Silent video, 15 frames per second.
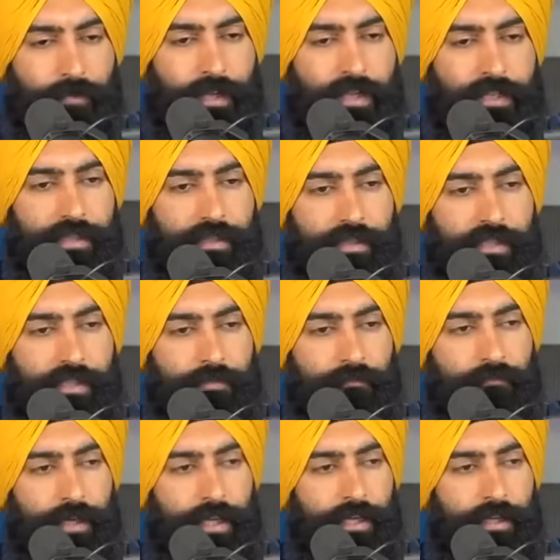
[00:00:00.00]
there's this
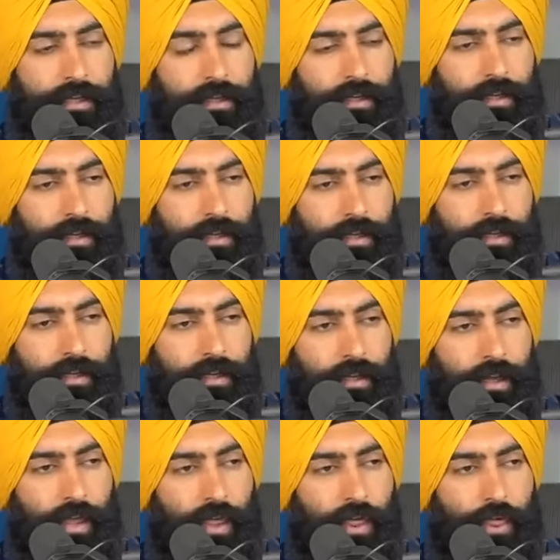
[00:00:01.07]
big
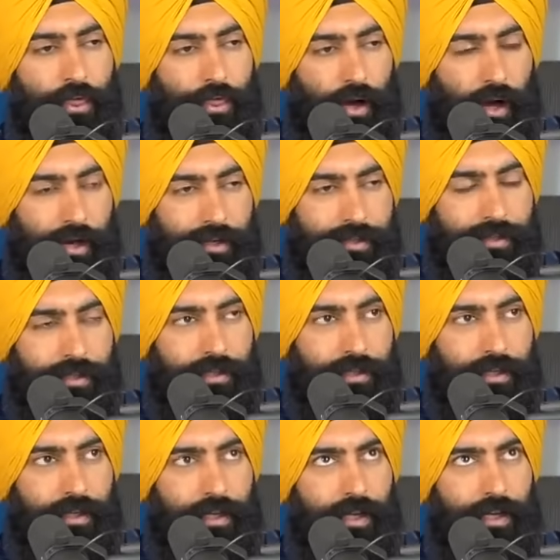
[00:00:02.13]
thought
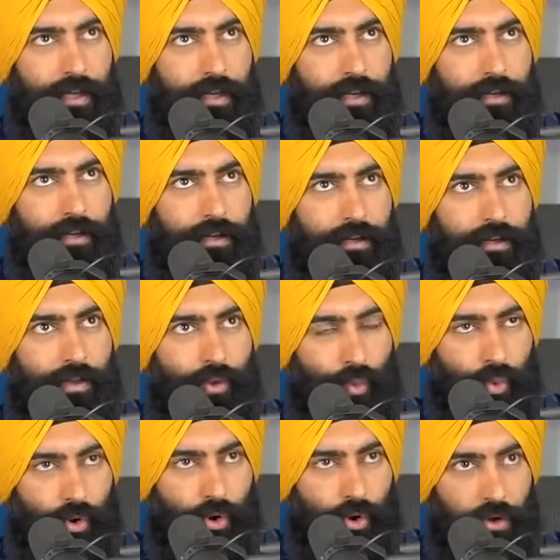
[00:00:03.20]
in the
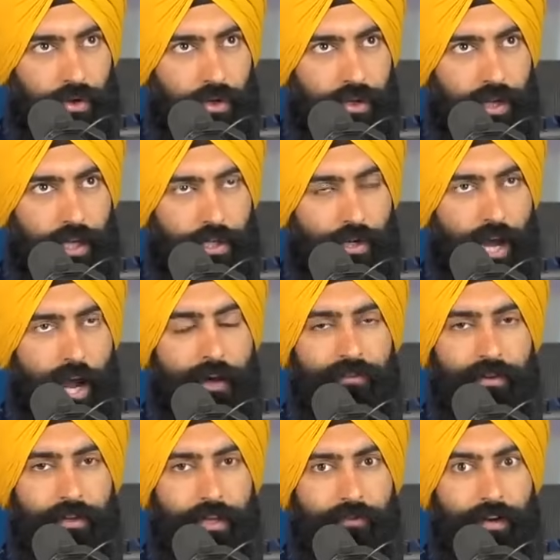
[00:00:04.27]
world that you have
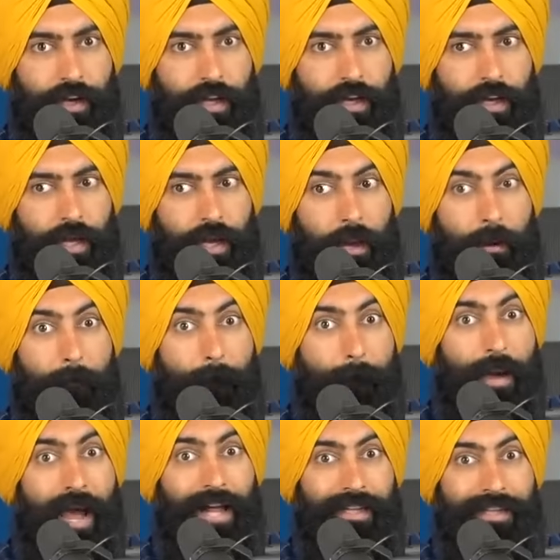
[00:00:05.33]
to live in
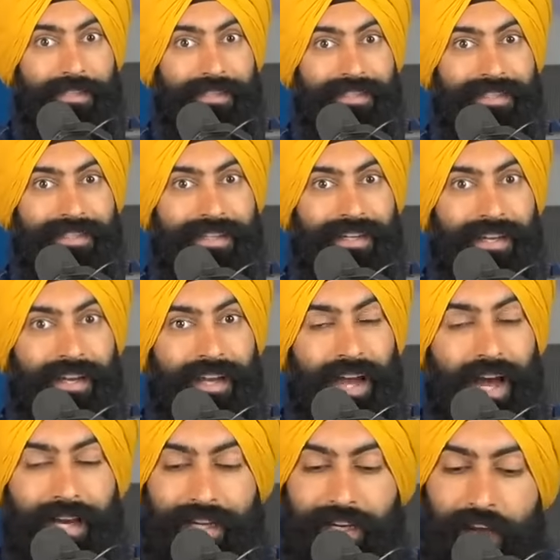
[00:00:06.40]
balance.
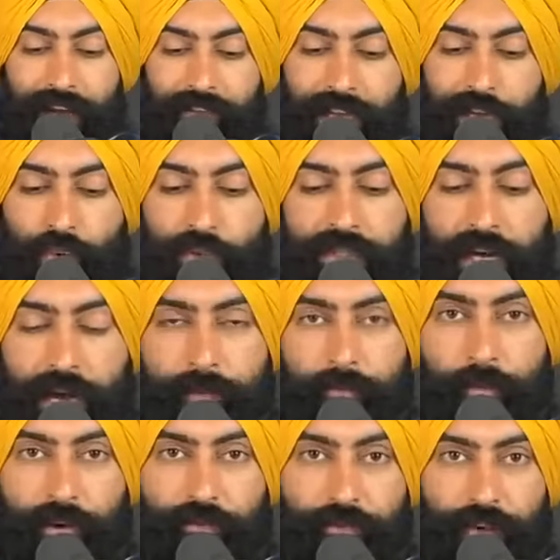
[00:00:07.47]
I need to have equal time
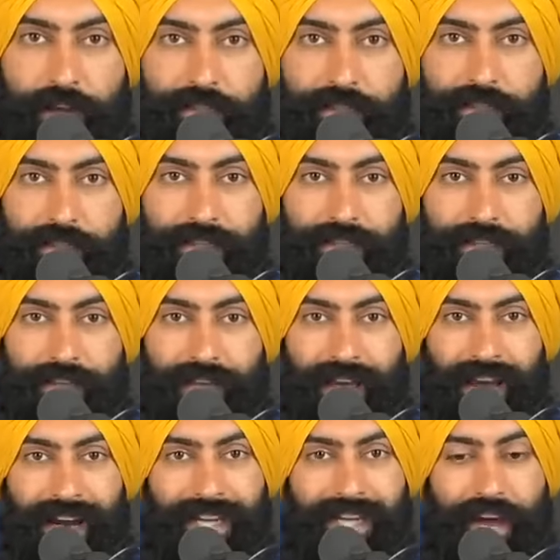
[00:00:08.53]
with my friends.
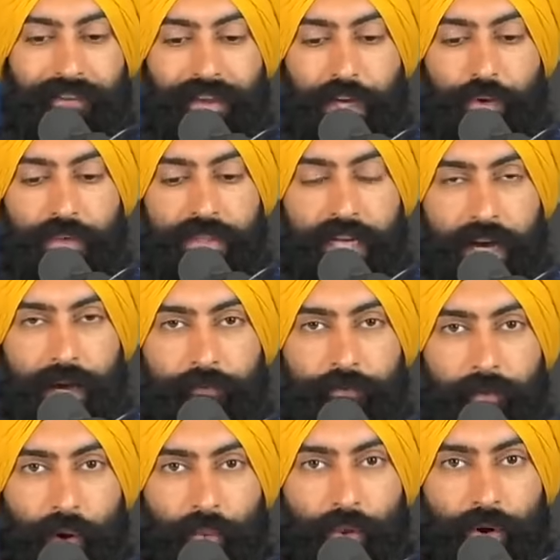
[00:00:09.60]
I need to have equal time for
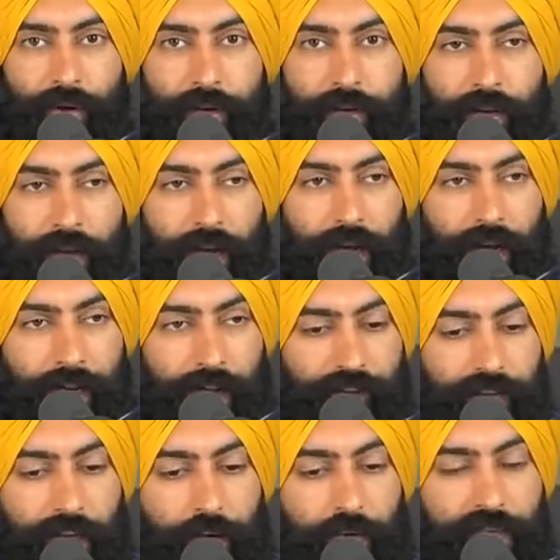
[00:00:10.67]
my work. I need to
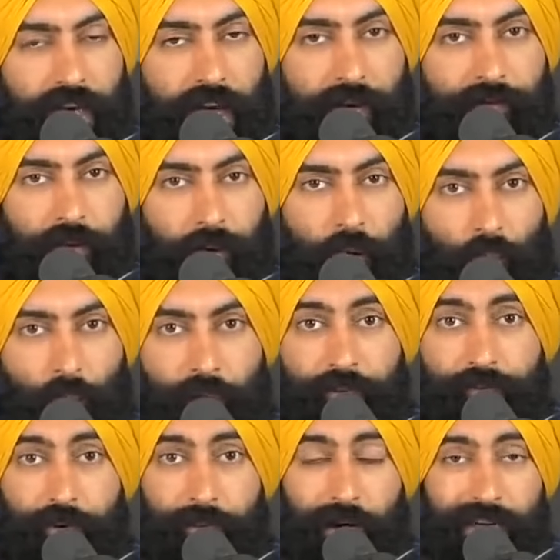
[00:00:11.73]
have equal time for my
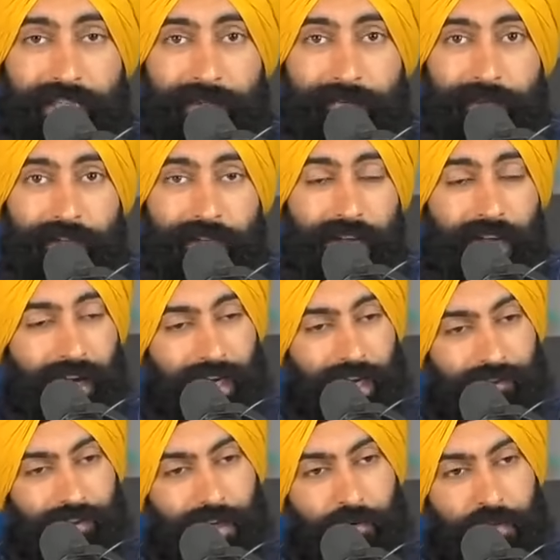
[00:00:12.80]
wife or my husband. I got to
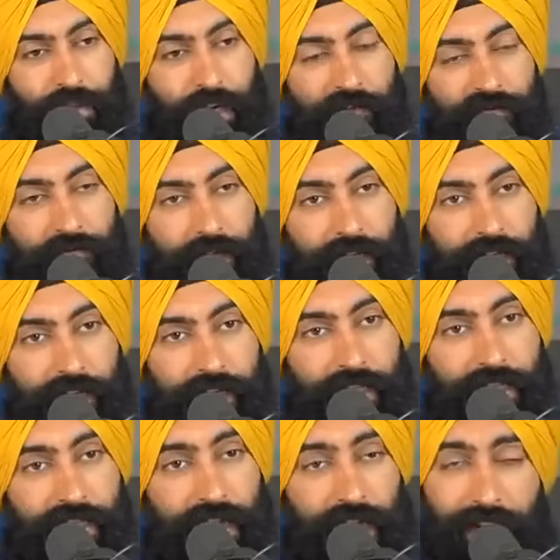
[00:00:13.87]
have equal time for my
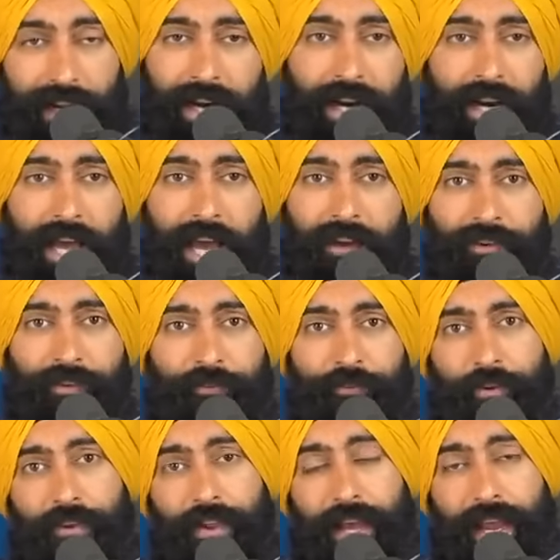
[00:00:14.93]
kids. And I got to have a
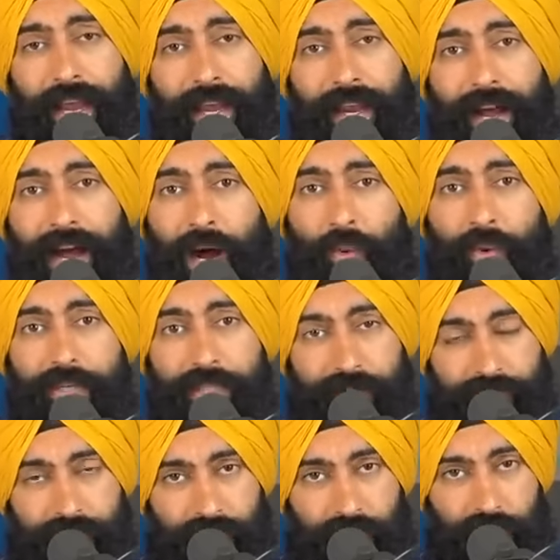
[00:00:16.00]
full eight hours
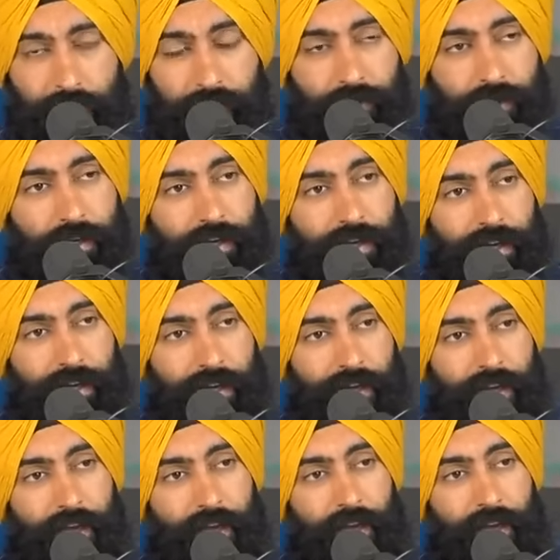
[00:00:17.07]
of sleep.
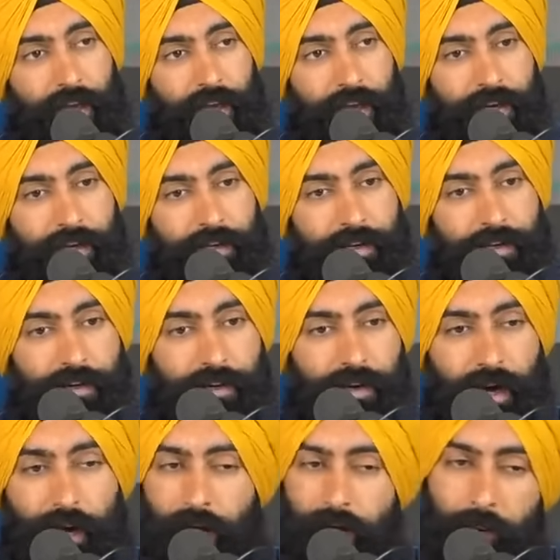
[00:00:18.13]
And
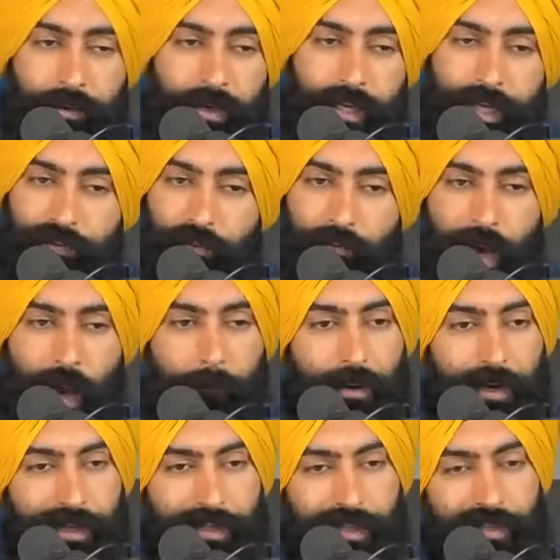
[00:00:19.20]
I'm going to give you my
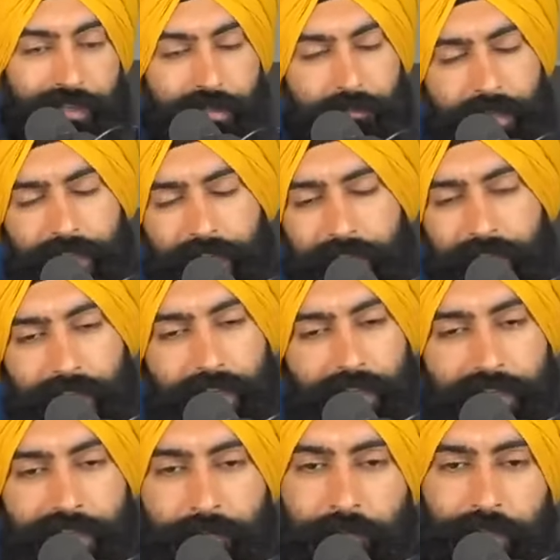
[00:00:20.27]
opinions on this because I think
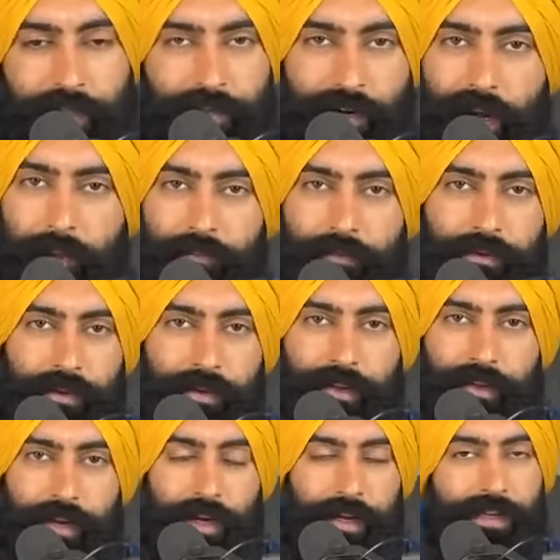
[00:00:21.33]
that's just a bunch of crap.
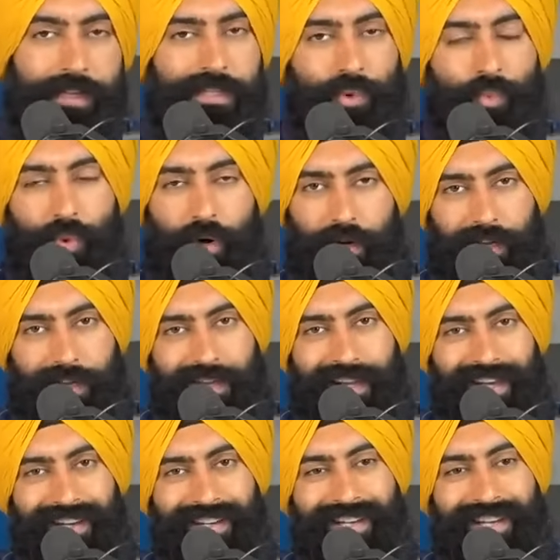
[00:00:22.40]
It doesn't work like
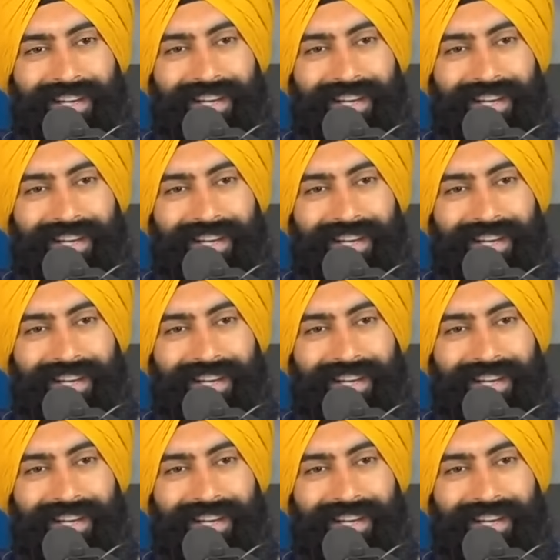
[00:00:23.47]
that.